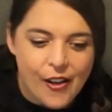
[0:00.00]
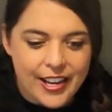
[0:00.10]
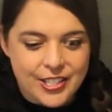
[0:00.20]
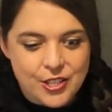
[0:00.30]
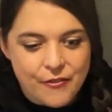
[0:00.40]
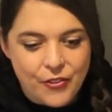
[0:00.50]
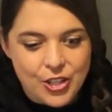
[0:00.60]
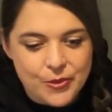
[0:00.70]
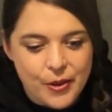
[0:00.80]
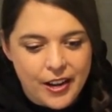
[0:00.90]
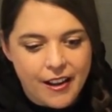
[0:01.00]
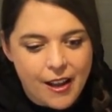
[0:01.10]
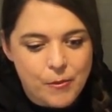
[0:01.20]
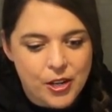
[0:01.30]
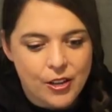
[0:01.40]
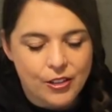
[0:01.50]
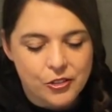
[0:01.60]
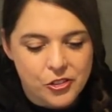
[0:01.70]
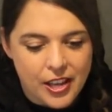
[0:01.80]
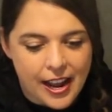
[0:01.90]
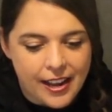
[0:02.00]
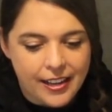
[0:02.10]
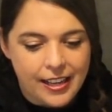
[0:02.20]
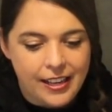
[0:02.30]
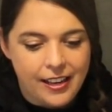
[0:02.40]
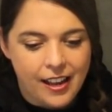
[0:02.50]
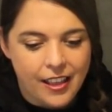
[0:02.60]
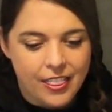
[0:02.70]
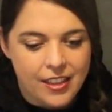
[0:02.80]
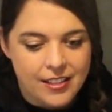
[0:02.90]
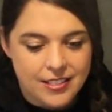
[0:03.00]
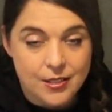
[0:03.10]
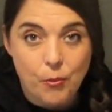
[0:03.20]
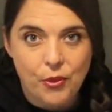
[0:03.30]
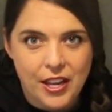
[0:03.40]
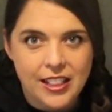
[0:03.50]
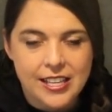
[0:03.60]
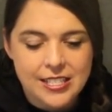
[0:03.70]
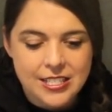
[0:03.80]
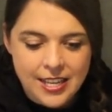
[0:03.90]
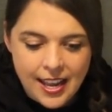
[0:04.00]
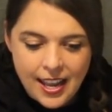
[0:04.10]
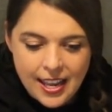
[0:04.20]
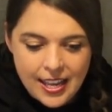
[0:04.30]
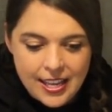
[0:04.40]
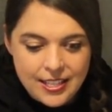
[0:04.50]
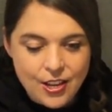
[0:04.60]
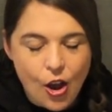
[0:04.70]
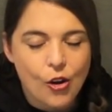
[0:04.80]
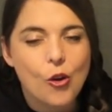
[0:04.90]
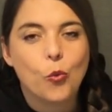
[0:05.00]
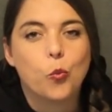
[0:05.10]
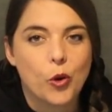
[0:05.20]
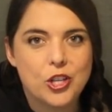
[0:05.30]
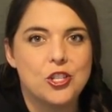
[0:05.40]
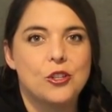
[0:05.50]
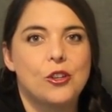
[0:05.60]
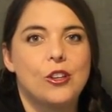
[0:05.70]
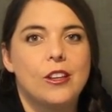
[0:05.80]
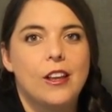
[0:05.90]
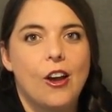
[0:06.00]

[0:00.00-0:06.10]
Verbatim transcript: Okay, so the first one I'm gonna look at in this playlist is our original